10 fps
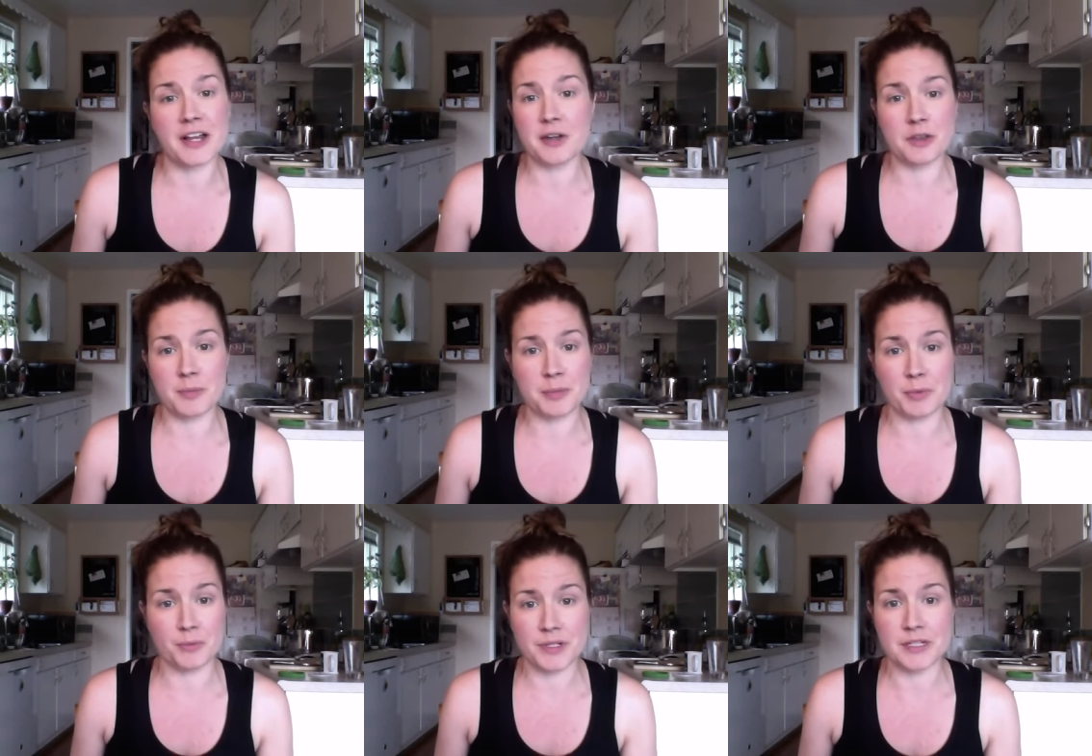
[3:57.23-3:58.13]
I know that
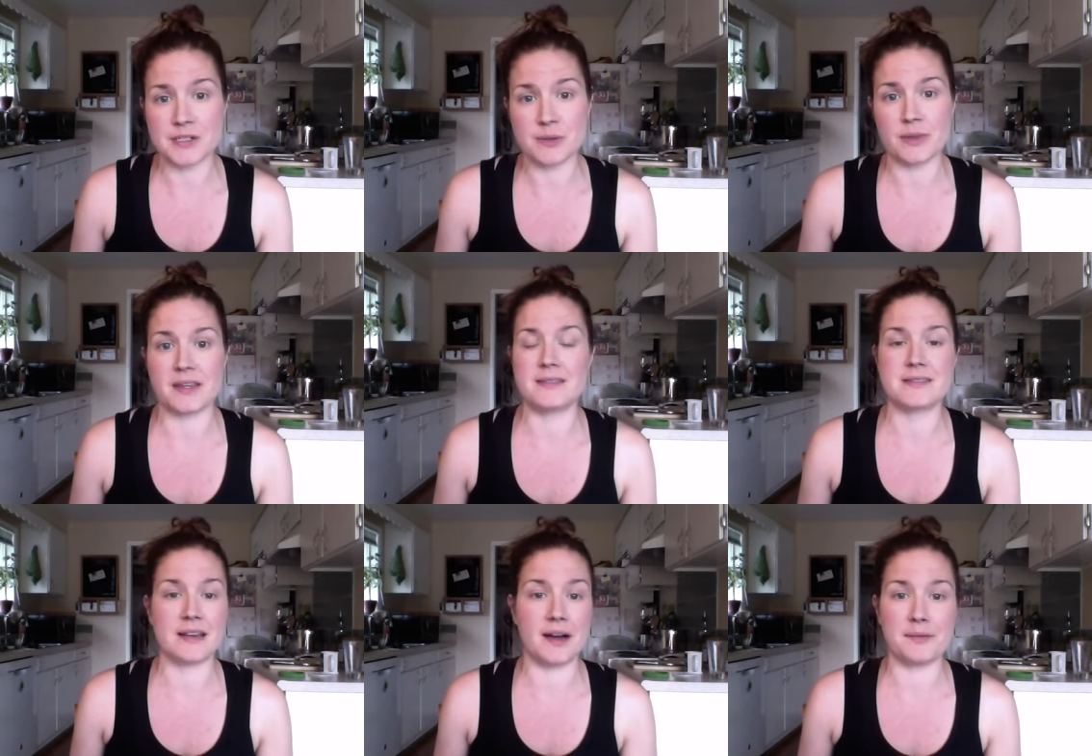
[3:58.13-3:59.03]
people really do
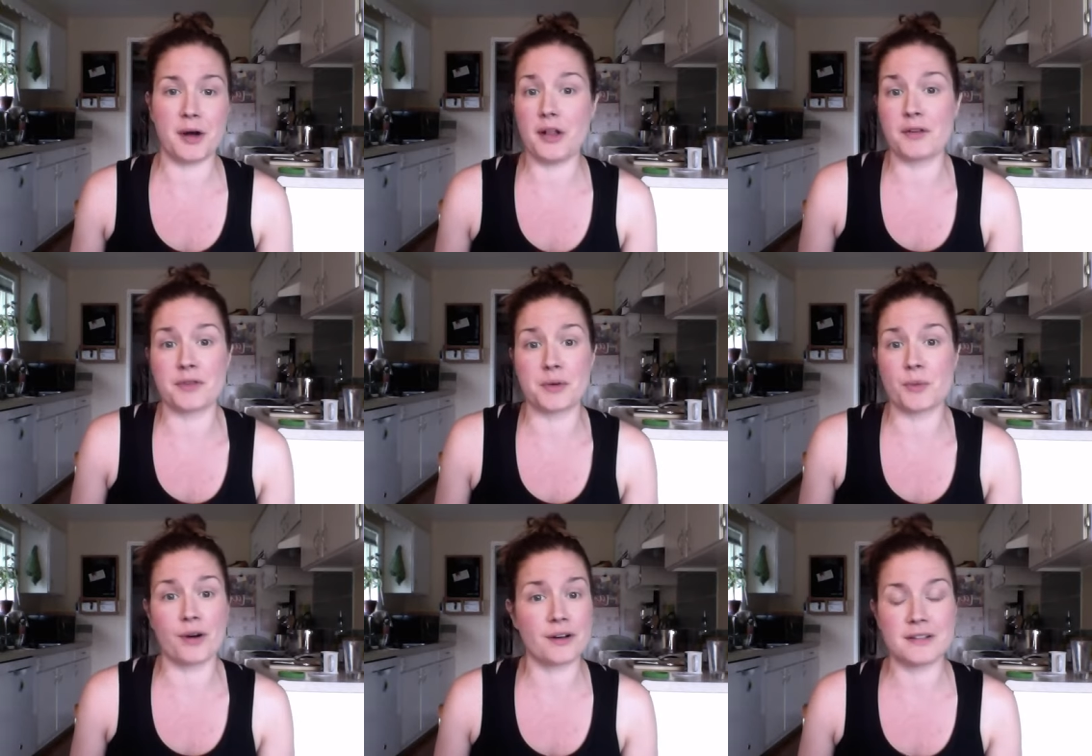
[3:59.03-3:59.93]
this um, all over the
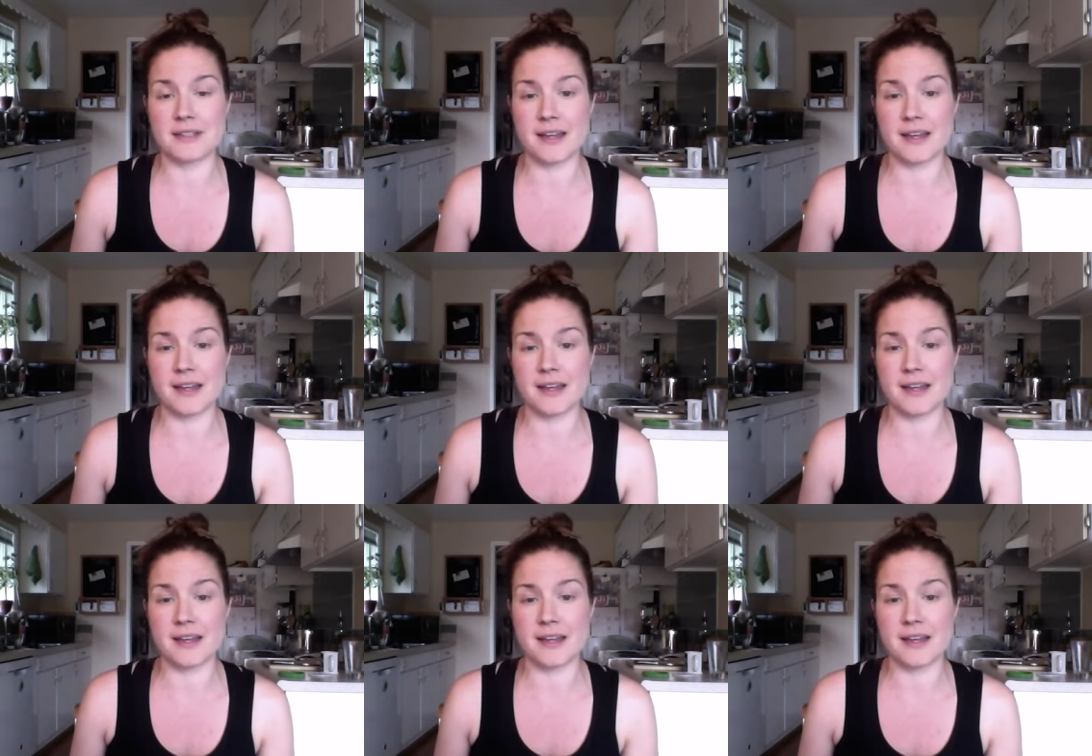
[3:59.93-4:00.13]
world